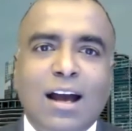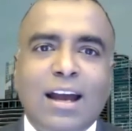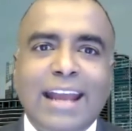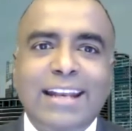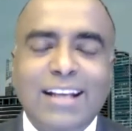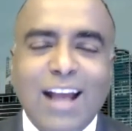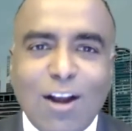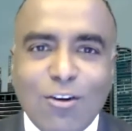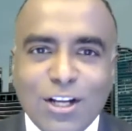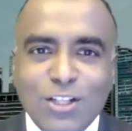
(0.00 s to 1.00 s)

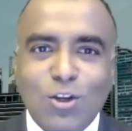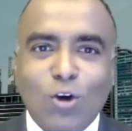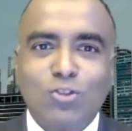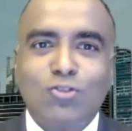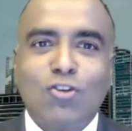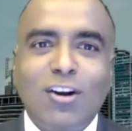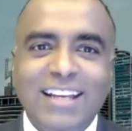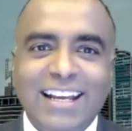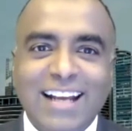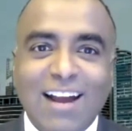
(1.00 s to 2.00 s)
encouraged or
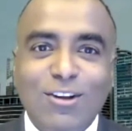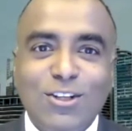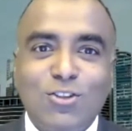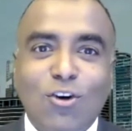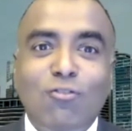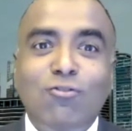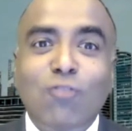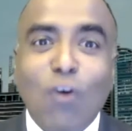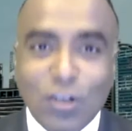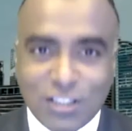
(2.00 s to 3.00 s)
strongly encouraged or
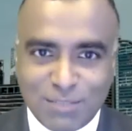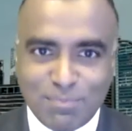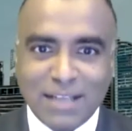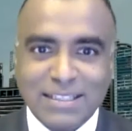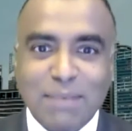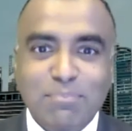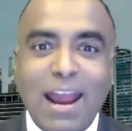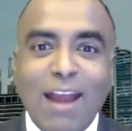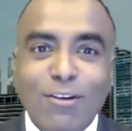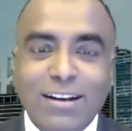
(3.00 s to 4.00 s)
forced by their
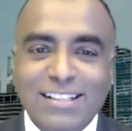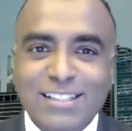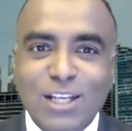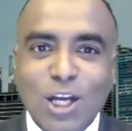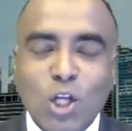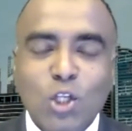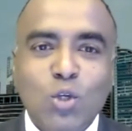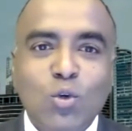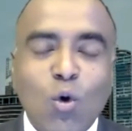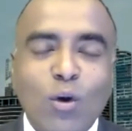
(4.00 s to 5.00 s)
parents
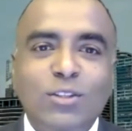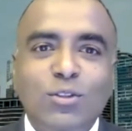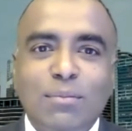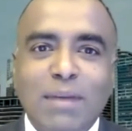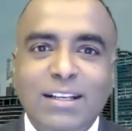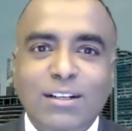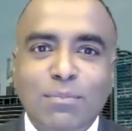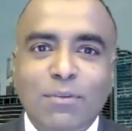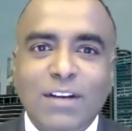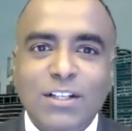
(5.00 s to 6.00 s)
to go into the medical
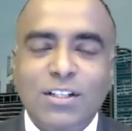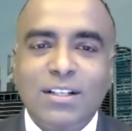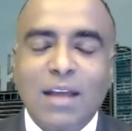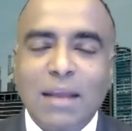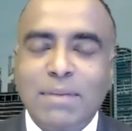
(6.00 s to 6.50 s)
profession and